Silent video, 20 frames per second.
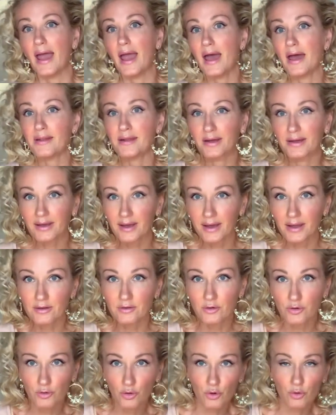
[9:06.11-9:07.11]
And
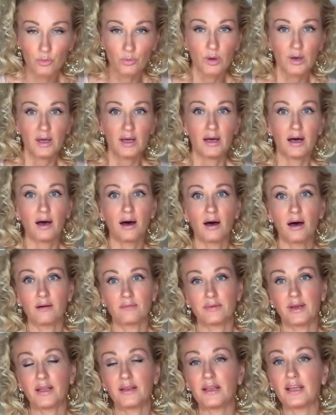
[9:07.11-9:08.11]
again, you know,
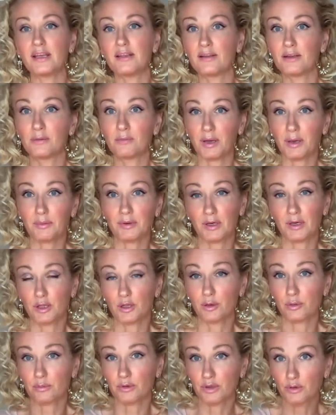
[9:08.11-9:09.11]
in eating maybe a
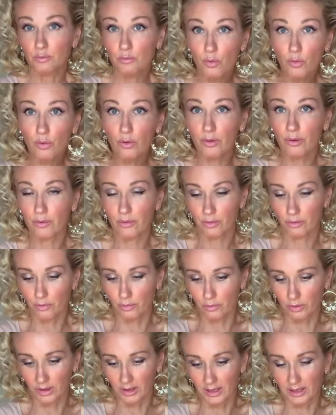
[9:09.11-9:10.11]
little bit more,
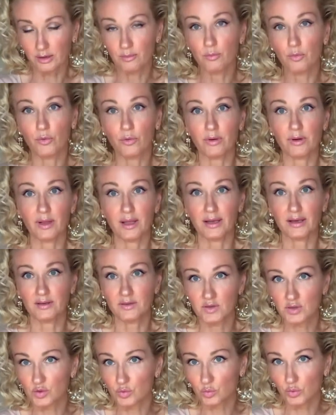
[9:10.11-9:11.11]
or like more like
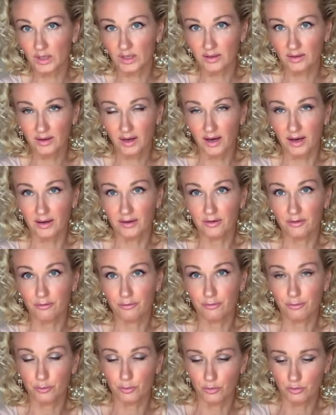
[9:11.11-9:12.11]
sweet kind of
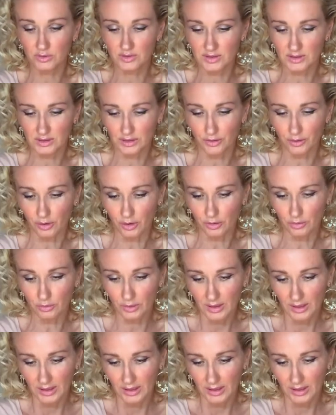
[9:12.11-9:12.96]
fruits, you know,